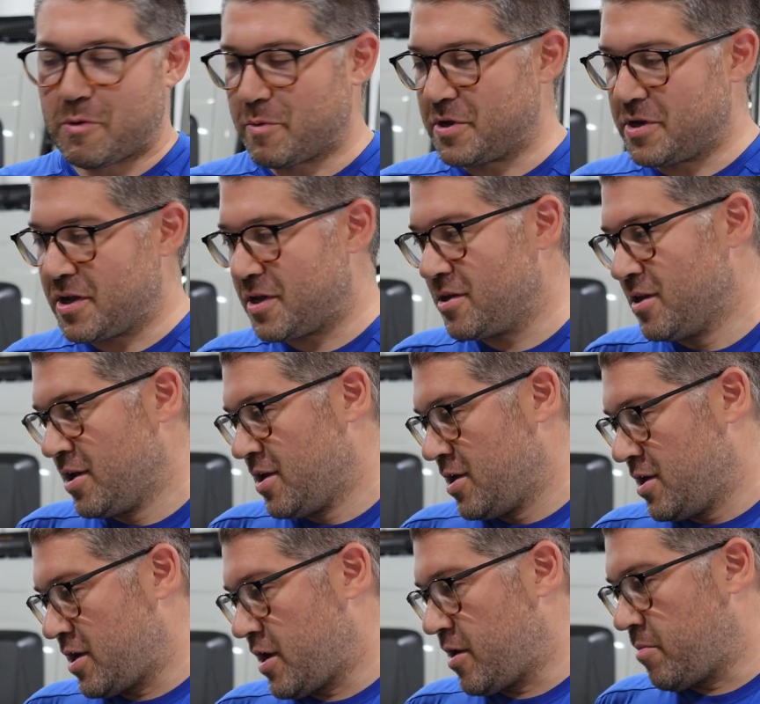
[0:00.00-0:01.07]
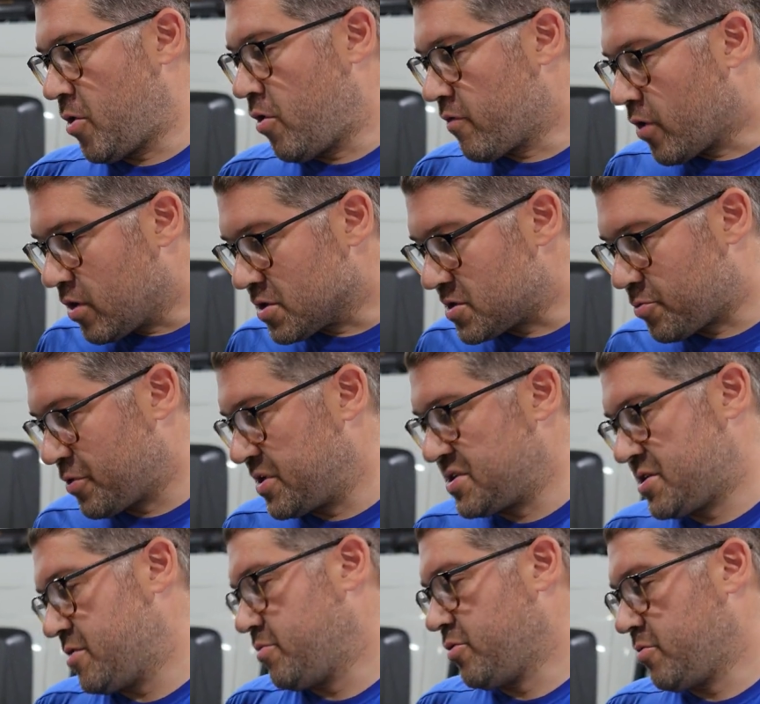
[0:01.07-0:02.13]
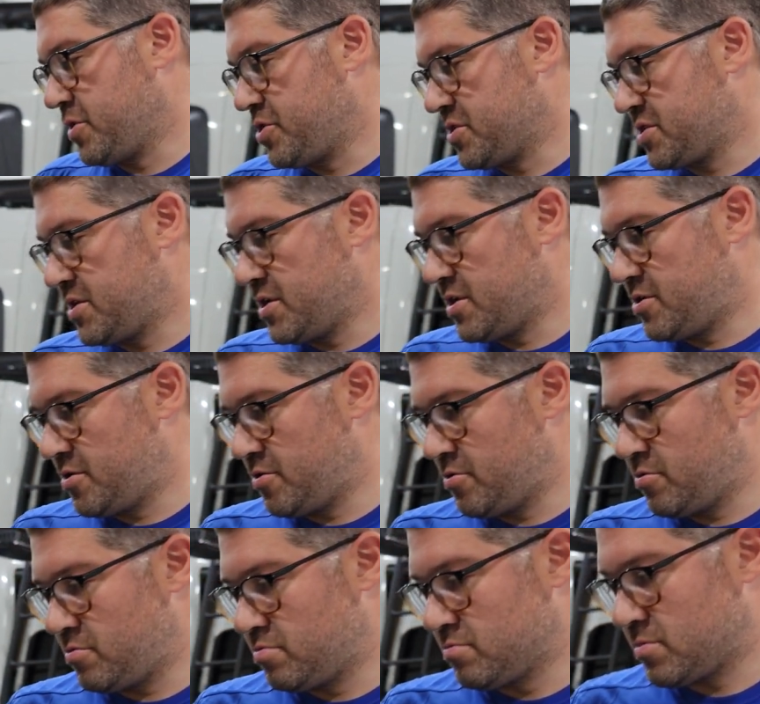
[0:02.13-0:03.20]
what we did. Um, overall, it's pretty simple. We just need to